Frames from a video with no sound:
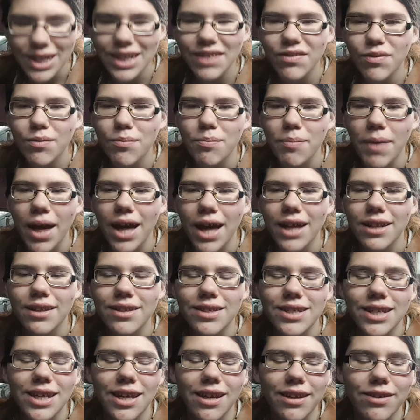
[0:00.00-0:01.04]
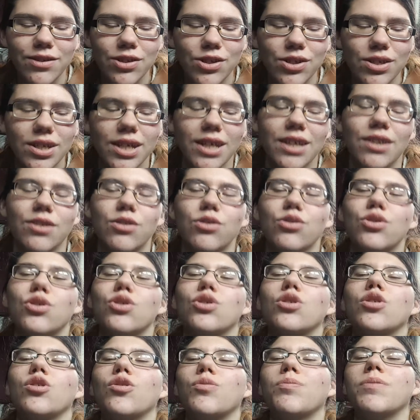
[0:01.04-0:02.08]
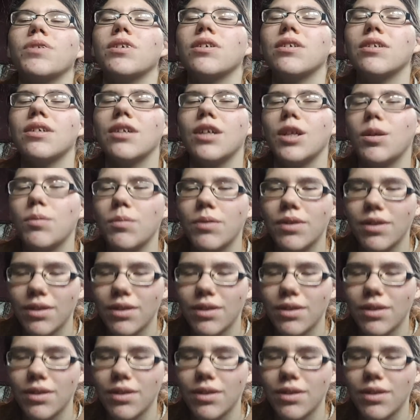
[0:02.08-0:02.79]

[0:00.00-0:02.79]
even bad tea, it's just like, there's so much cinnamon.